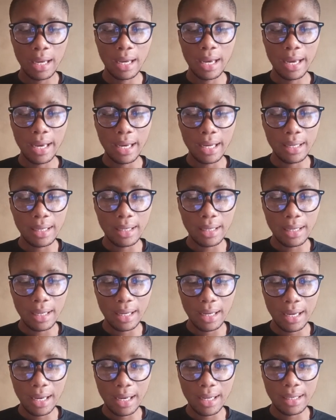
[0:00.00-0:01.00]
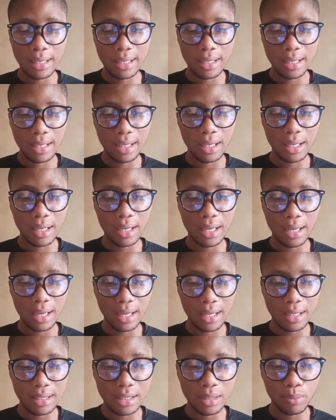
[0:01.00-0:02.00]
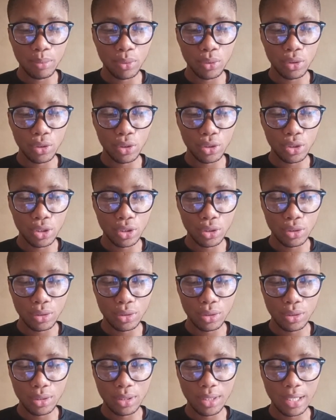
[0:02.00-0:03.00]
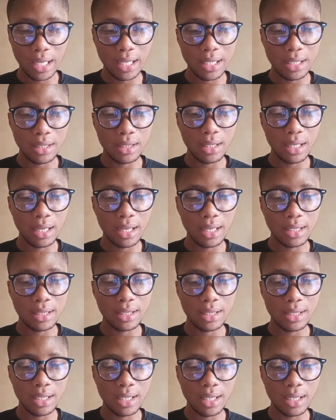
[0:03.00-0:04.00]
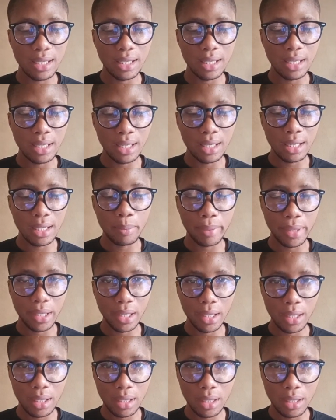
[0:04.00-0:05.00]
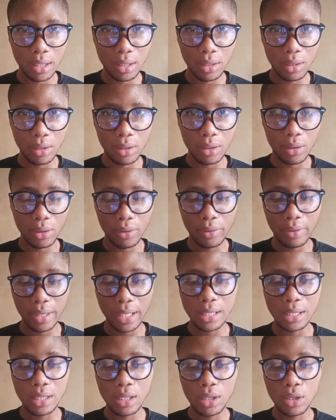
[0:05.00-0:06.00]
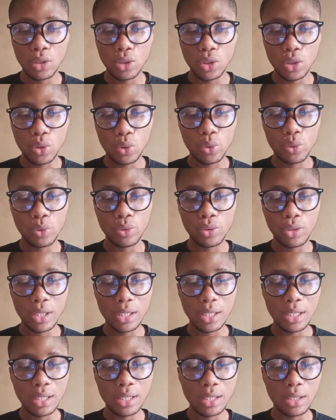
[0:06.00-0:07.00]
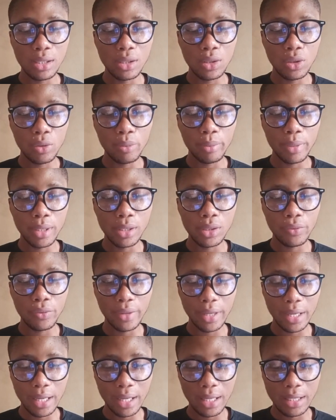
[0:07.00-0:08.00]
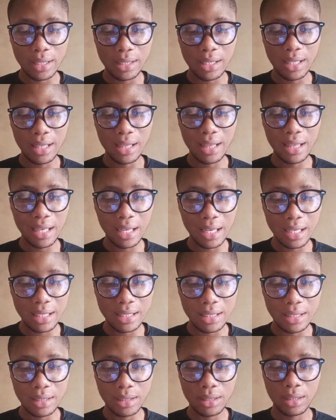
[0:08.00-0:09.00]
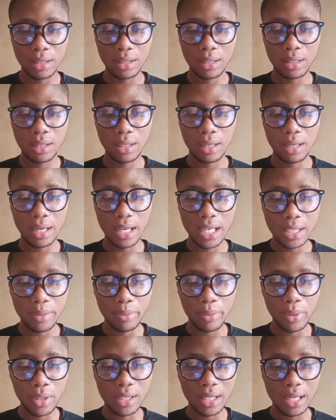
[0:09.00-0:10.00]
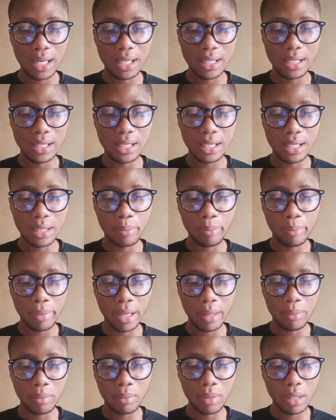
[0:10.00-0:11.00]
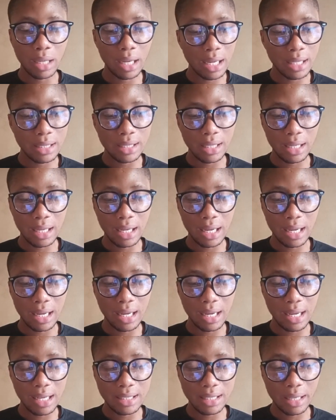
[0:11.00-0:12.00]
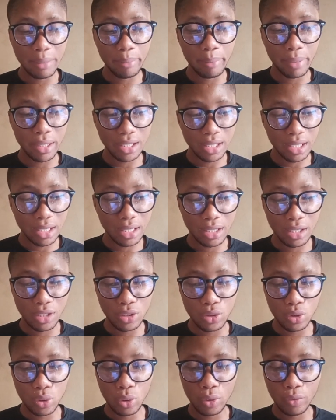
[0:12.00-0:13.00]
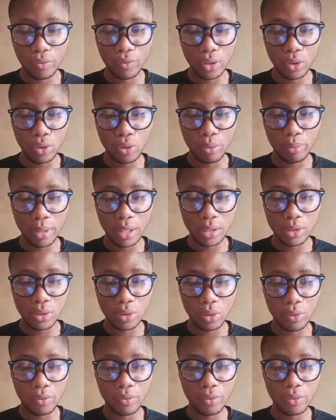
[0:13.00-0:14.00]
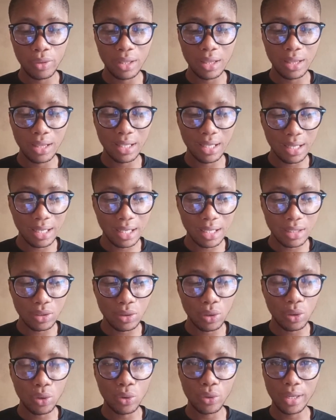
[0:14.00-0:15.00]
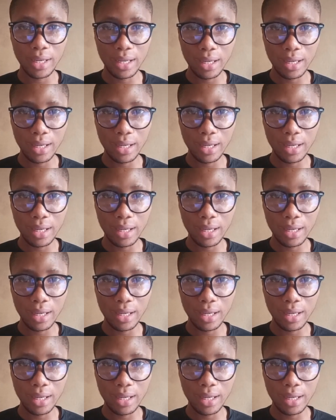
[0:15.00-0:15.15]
end day eggs production, that is HDEP. Alright, so this is the numbers of eggs laid expressed as as a percentage of the numbers of layers on